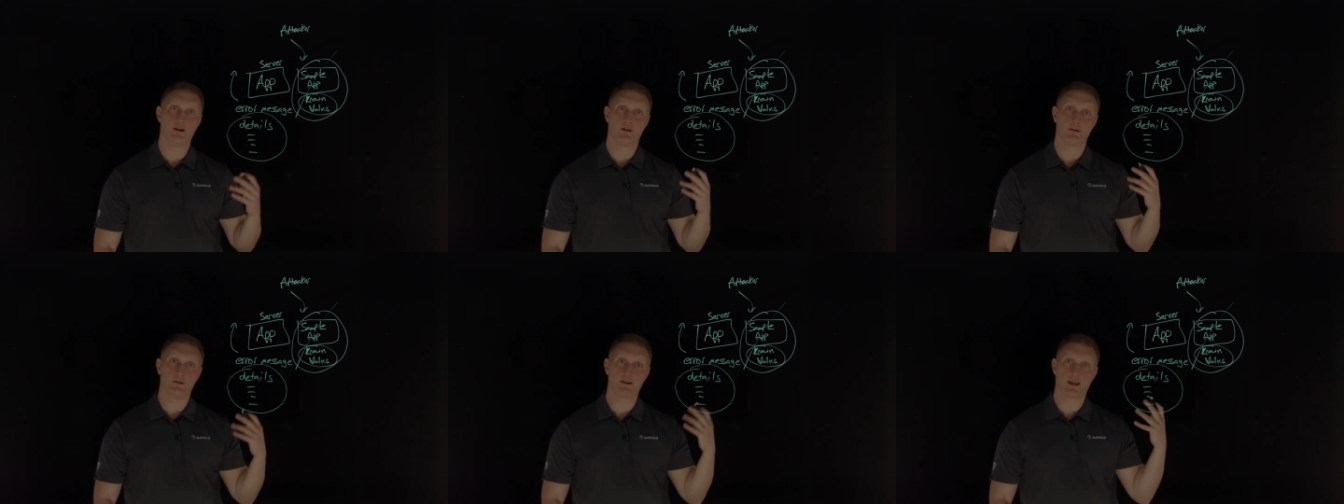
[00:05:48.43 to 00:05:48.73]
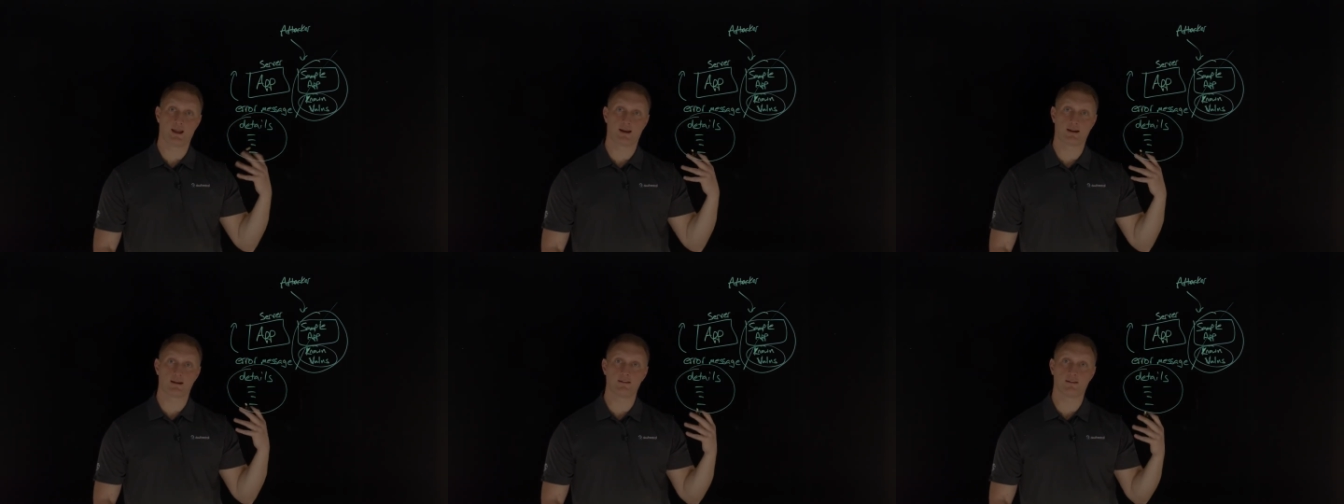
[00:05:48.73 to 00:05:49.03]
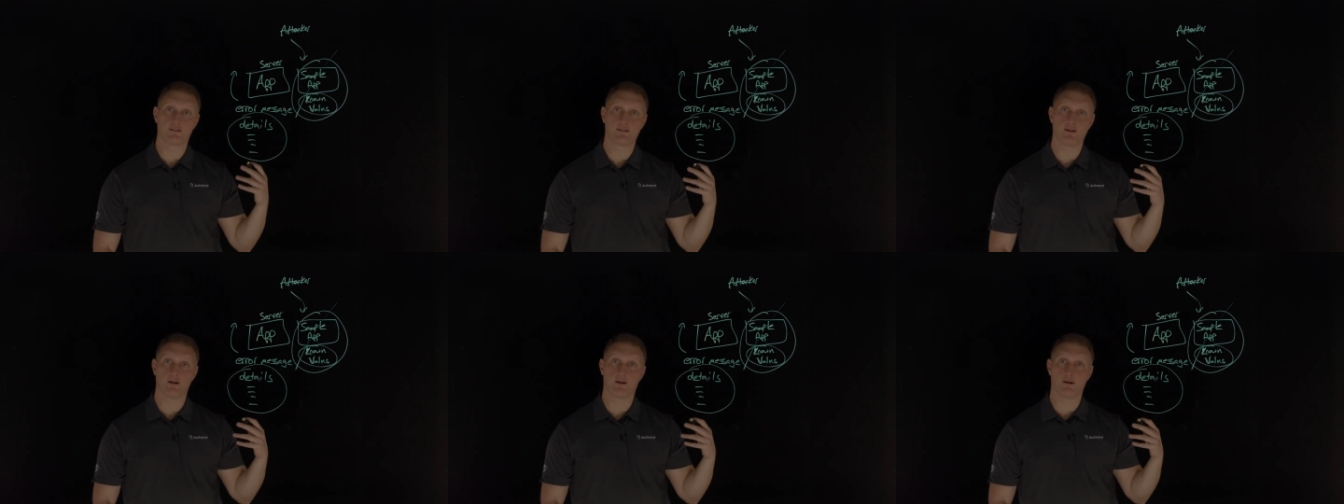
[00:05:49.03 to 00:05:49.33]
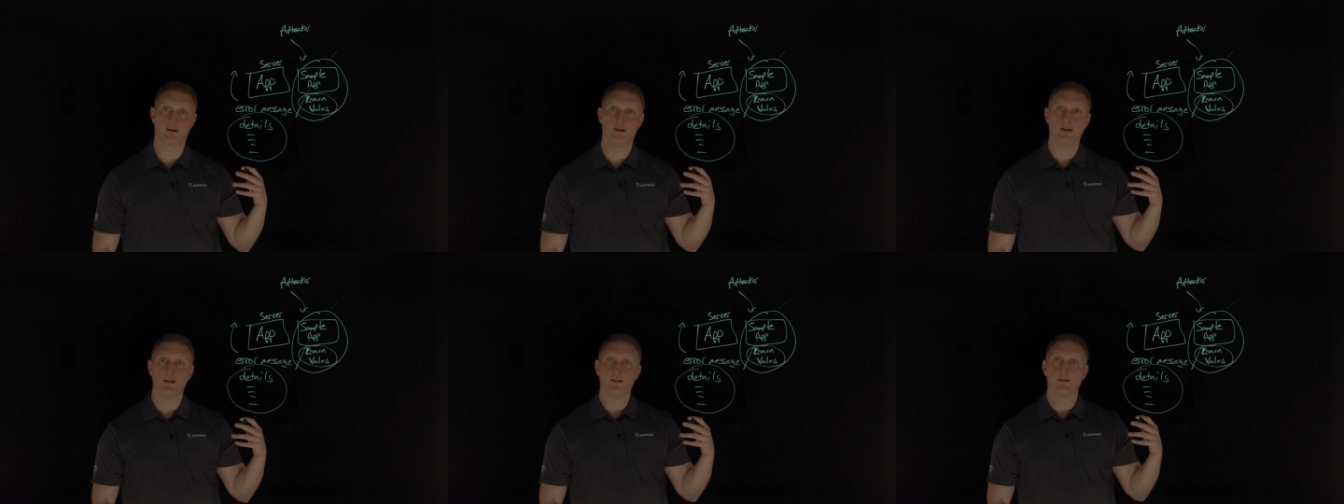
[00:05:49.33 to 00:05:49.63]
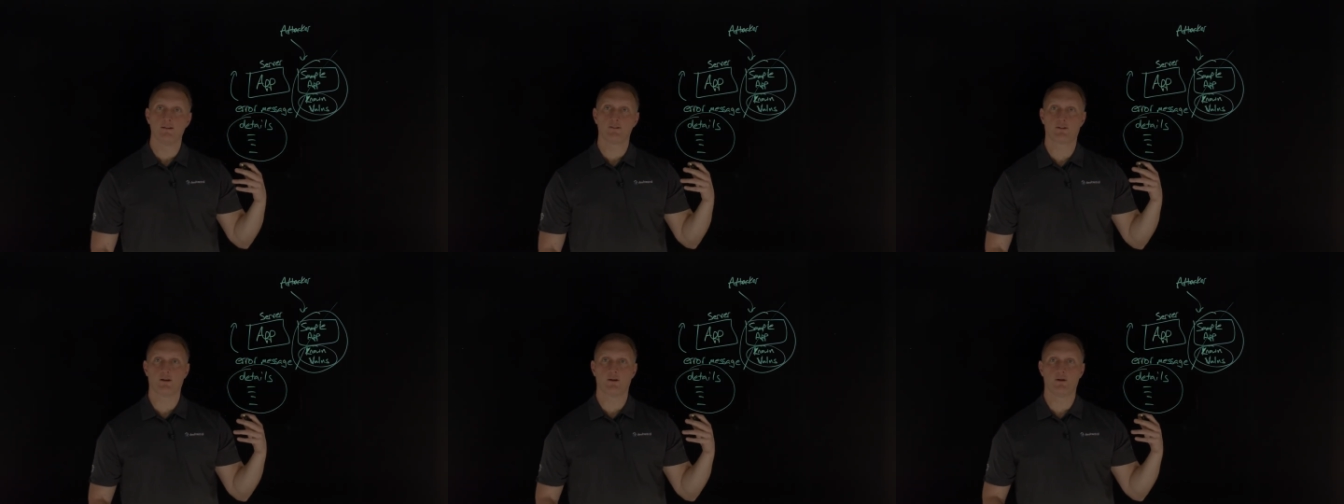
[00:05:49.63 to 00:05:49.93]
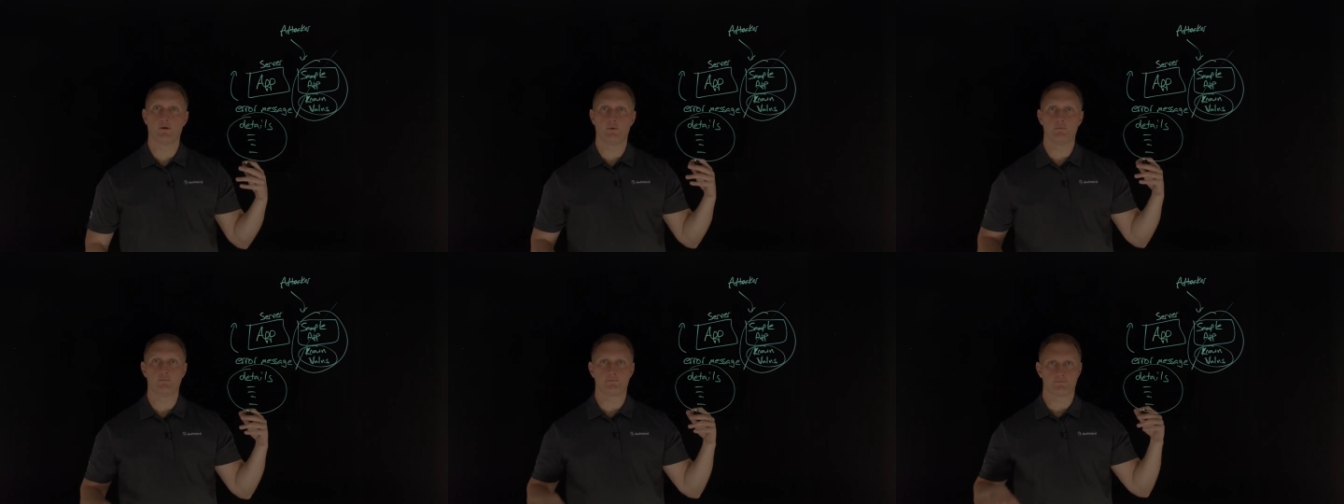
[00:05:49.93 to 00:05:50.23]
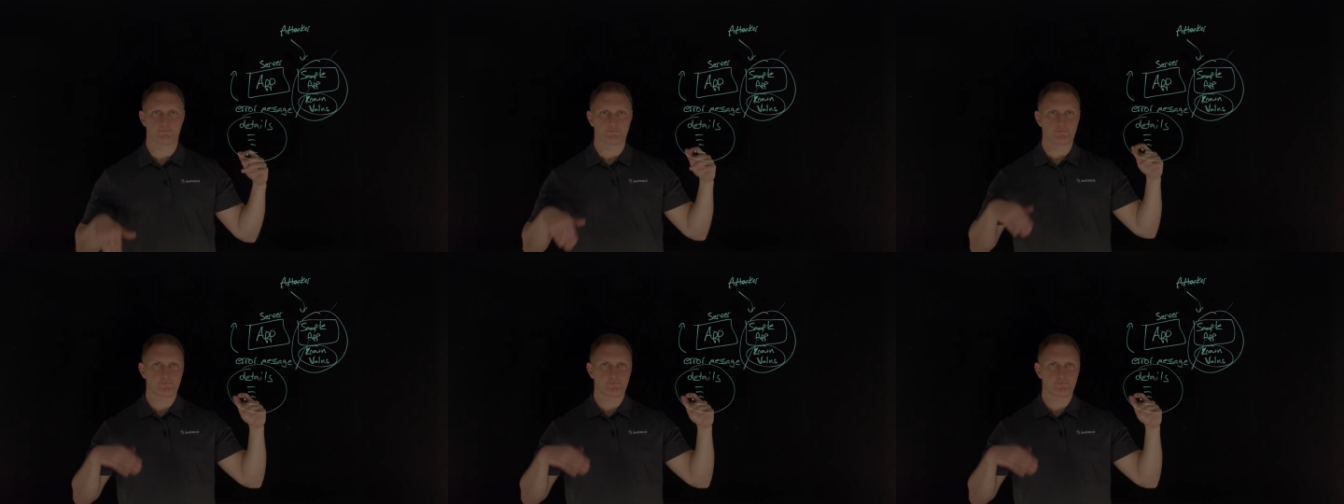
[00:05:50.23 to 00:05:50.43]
know, to kind of consider. So